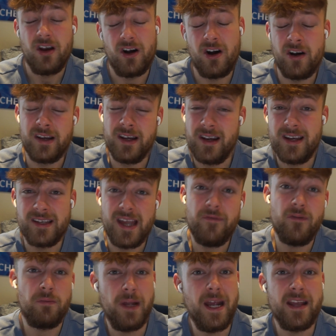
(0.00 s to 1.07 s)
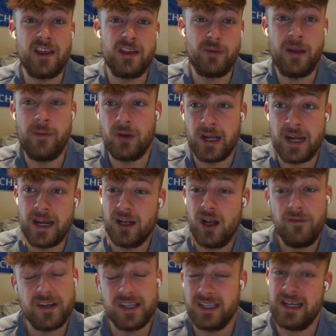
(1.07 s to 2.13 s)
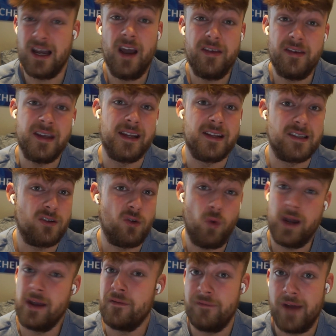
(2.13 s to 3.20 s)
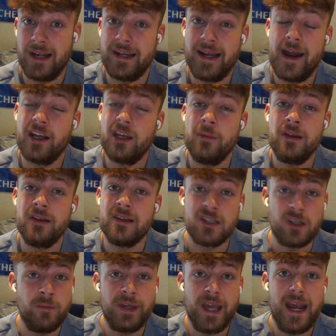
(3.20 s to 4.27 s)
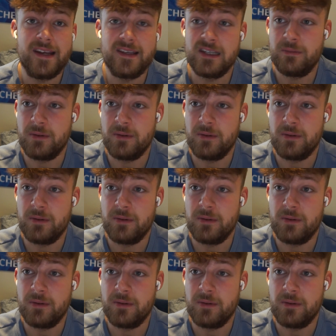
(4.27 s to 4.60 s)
oh, he's never played in the Premier League. And obviously I think it's quite a valid argument in some cases,